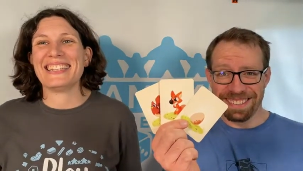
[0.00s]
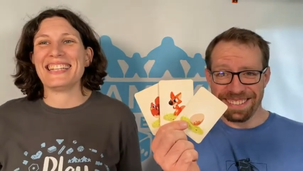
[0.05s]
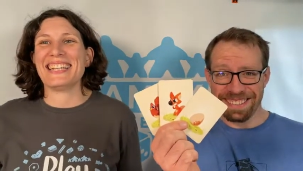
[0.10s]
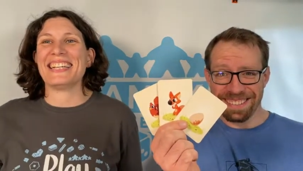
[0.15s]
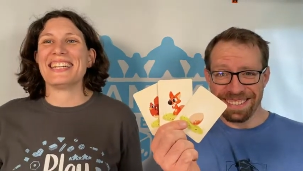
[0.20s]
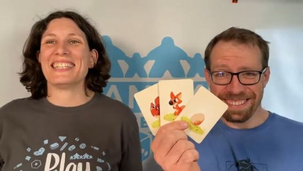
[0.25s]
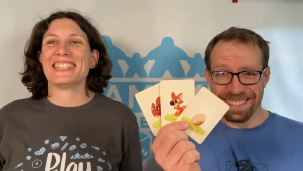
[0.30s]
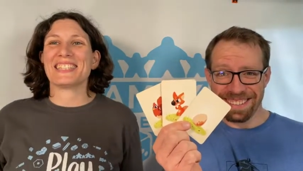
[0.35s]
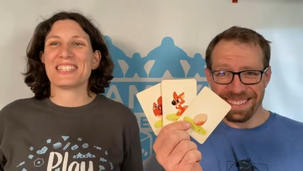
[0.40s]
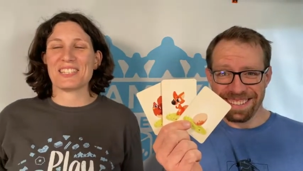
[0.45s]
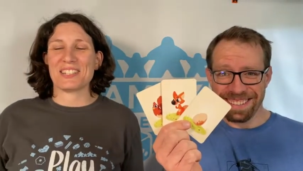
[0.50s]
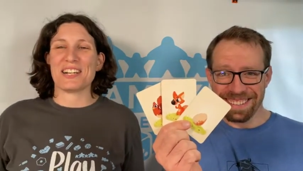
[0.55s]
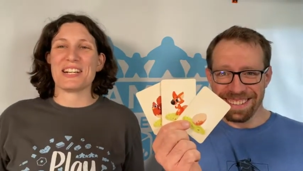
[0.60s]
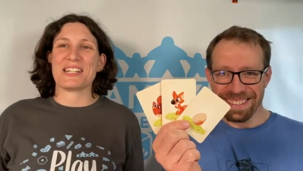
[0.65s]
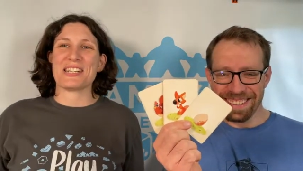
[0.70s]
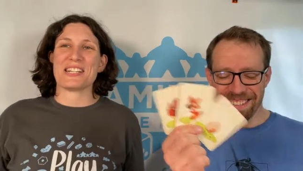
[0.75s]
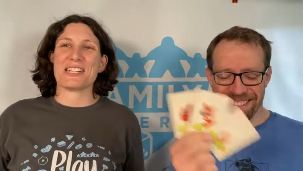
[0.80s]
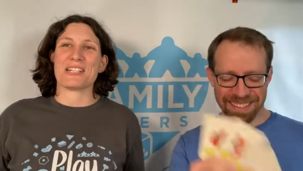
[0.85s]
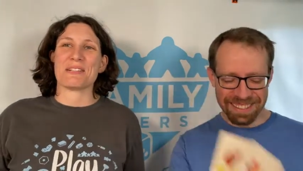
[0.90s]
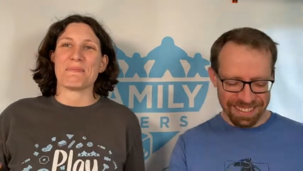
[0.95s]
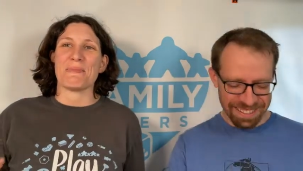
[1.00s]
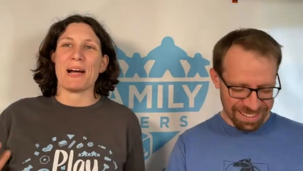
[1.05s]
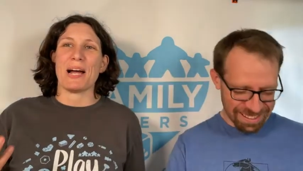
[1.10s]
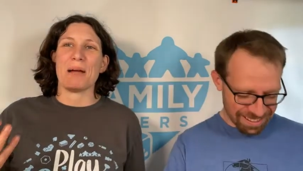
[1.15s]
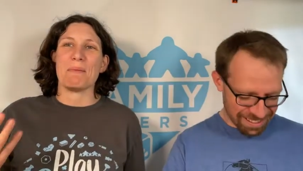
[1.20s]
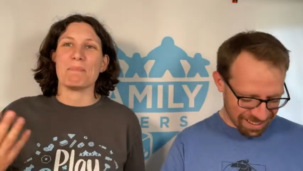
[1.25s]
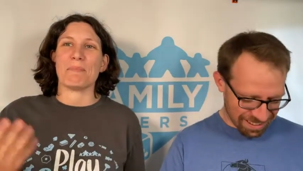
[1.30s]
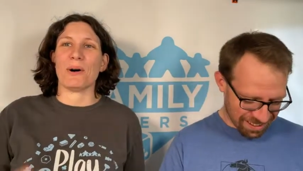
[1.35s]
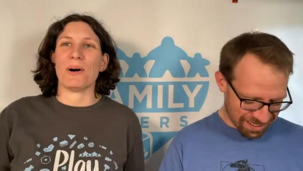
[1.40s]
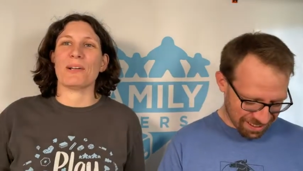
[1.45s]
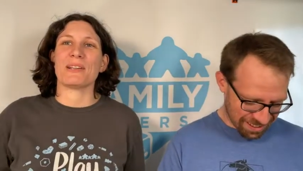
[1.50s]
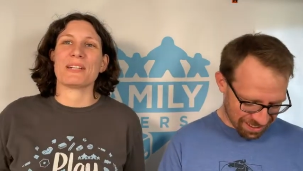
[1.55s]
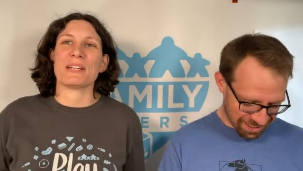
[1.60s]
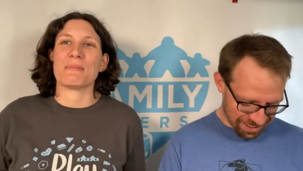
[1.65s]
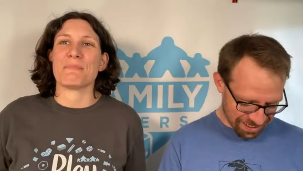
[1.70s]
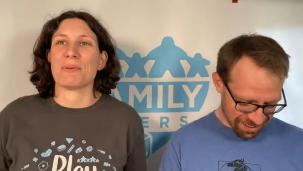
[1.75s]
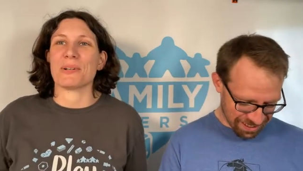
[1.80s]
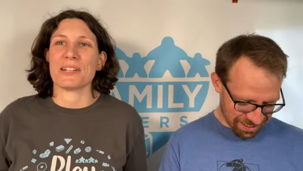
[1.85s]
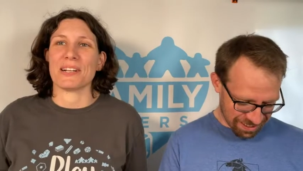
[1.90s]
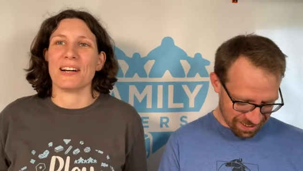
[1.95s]
Speaker 1: the illustrations by
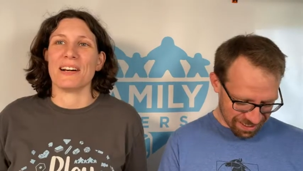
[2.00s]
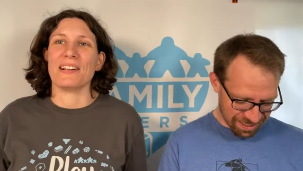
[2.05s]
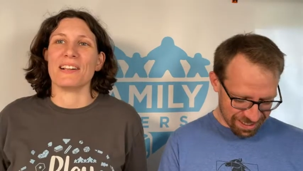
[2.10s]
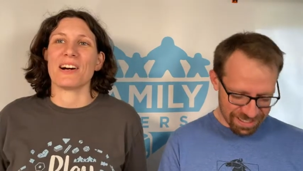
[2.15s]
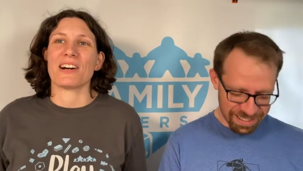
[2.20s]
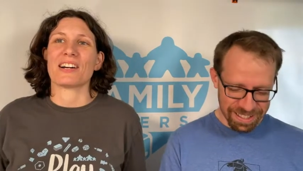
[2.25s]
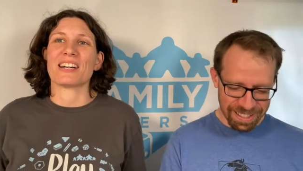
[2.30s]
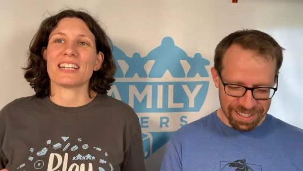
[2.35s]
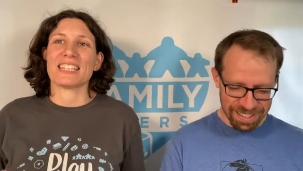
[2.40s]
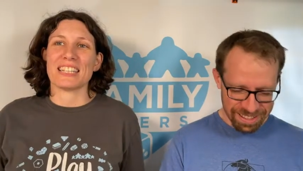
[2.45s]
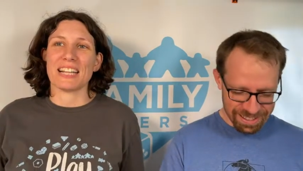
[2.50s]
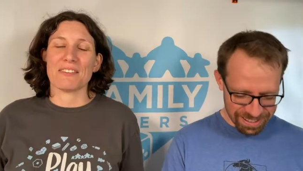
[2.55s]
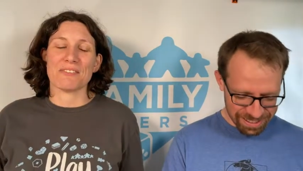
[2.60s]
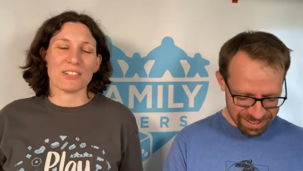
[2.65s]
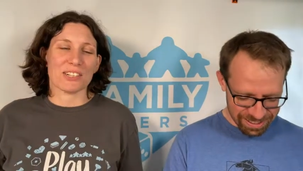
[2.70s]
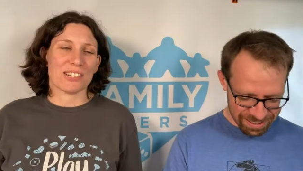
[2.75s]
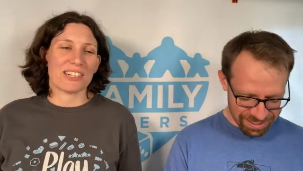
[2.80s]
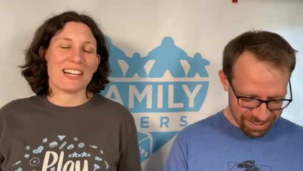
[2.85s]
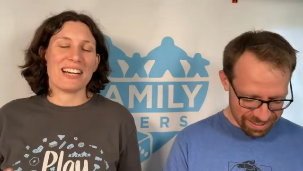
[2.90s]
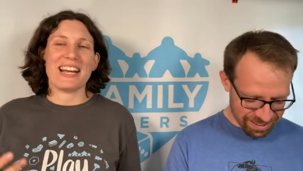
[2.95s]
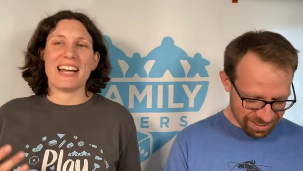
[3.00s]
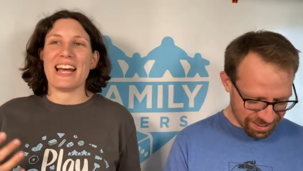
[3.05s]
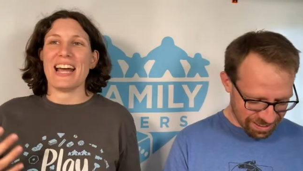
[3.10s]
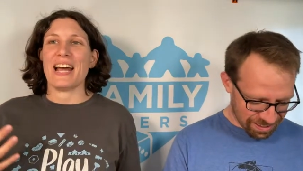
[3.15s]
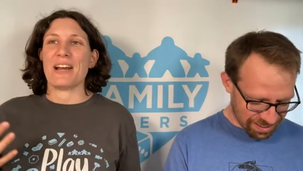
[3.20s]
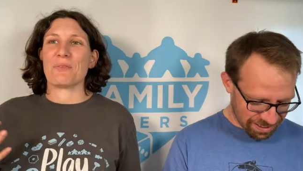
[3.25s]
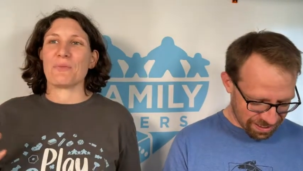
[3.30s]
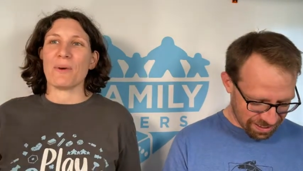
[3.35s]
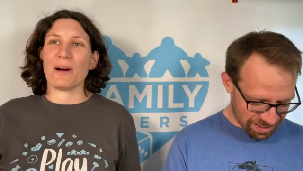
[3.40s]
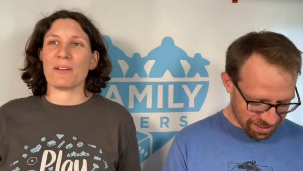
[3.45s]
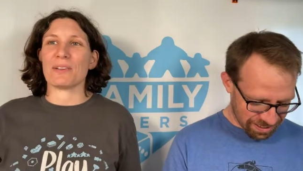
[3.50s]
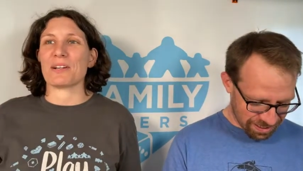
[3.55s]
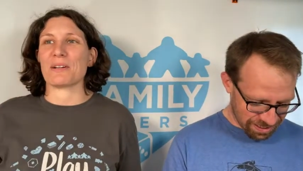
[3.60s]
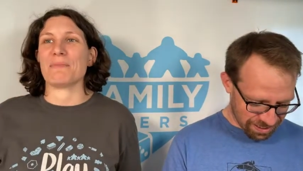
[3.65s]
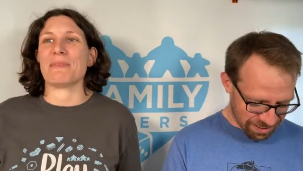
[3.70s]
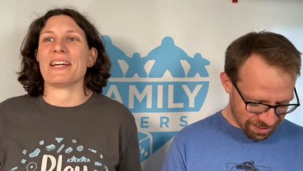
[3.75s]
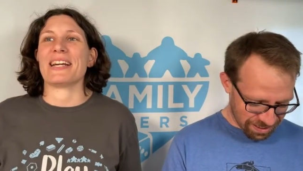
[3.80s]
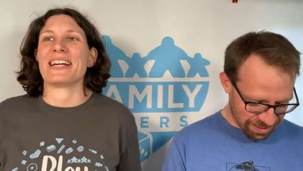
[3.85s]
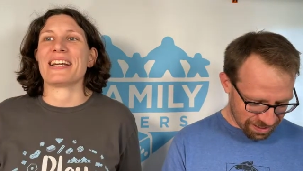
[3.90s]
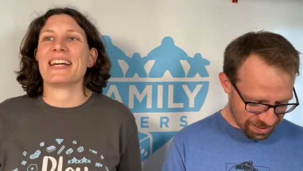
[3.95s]
Pauline Berdal are clever and
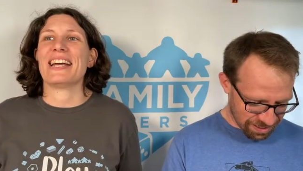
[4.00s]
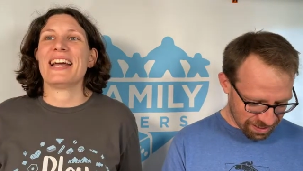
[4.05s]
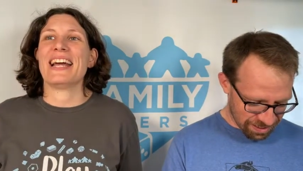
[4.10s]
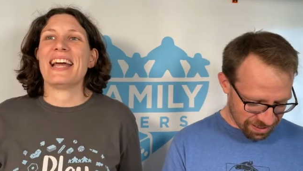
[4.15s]
welcoming,